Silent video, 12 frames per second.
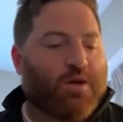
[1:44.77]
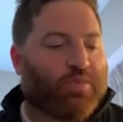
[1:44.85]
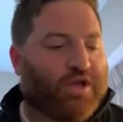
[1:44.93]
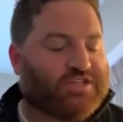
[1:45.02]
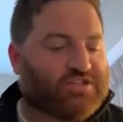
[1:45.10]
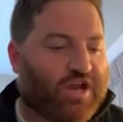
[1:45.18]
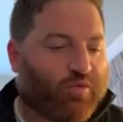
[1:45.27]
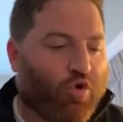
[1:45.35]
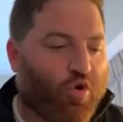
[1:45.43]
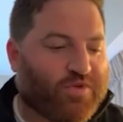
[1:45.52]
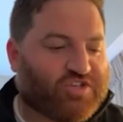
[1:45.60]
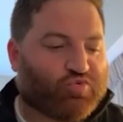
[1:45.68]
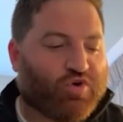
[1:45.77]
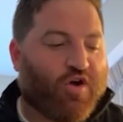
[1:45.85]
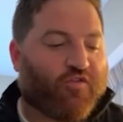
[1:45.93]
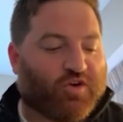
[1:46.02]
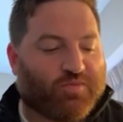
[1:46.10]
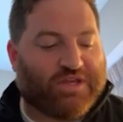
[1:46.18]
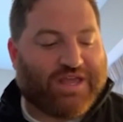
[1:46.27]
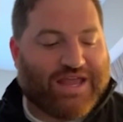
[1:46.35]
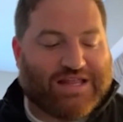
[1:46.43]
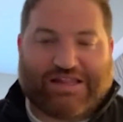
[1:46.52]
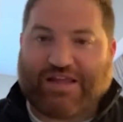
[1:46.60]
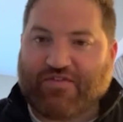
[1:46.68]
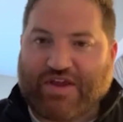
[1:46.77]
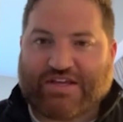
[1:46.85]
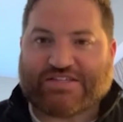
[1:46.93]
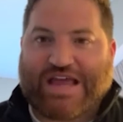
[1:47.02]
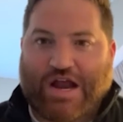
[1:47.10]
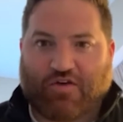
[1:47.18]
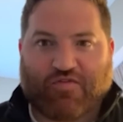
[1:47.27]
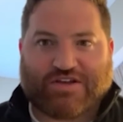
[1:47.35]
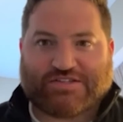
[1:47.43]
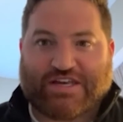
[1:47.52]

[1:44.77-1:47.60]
places like Romans 12, are to be a living sacrifice.